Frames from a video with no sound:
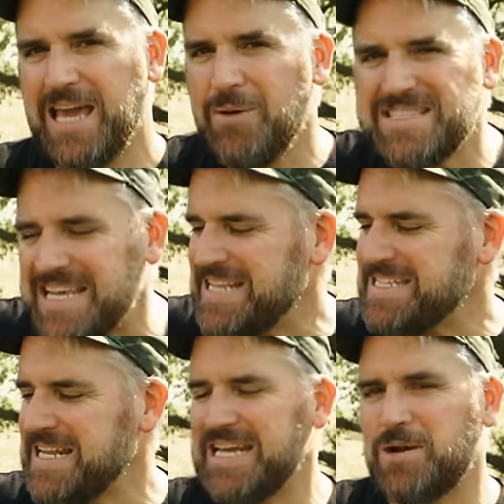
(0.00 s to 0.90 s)
It was
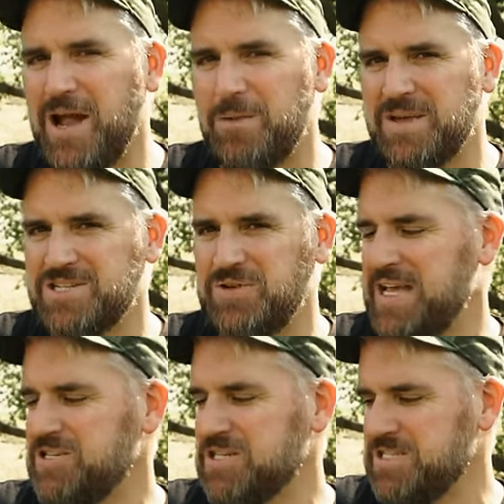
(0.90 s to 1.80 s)
easy to get around because you
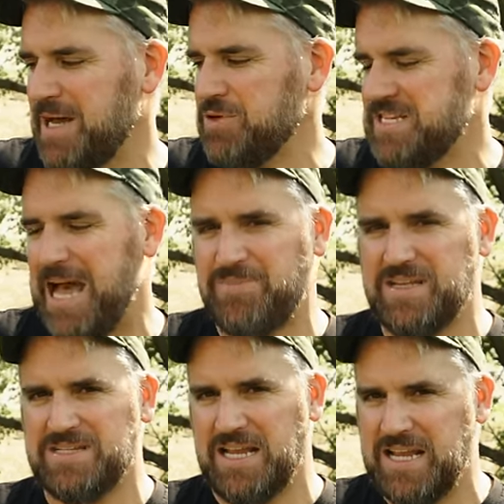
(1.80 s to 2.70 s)
can just double tap
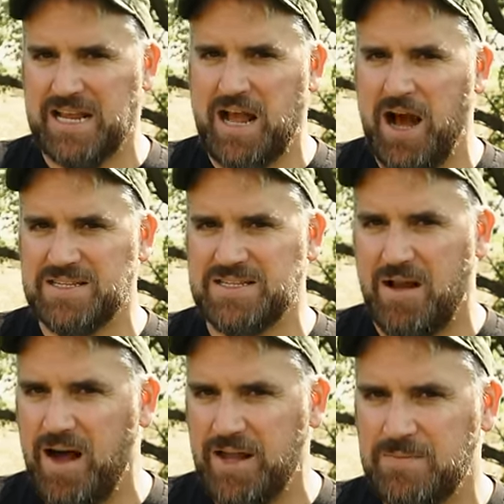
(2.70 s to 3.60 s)
this to get a
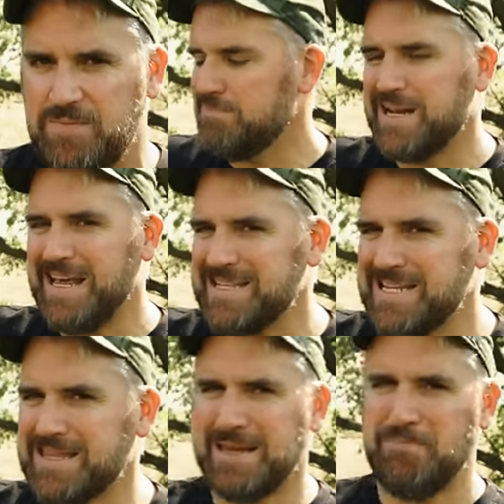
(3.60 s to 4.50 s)
constant on, but
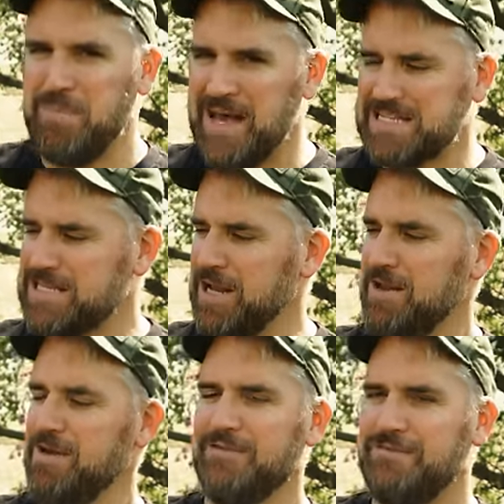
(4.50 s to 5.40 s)
is it the best
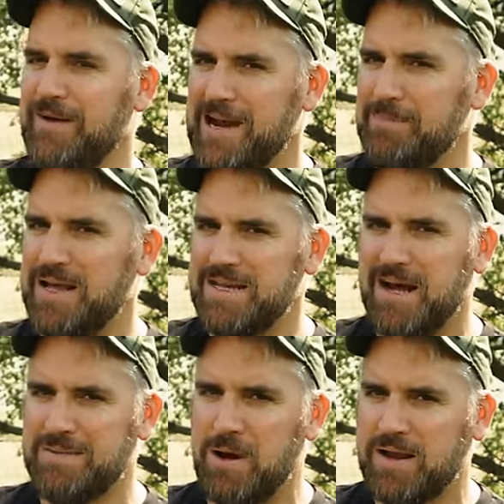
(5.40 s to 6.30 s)
Fire button
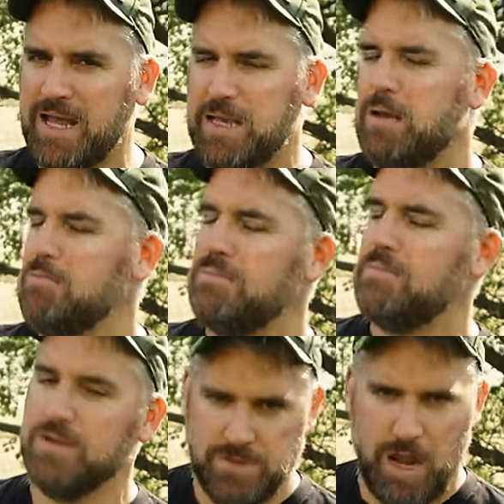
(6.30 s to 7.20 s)
on the market?
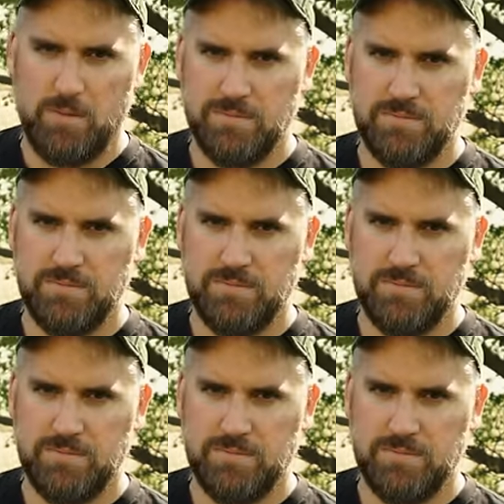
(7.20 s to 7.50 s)
No.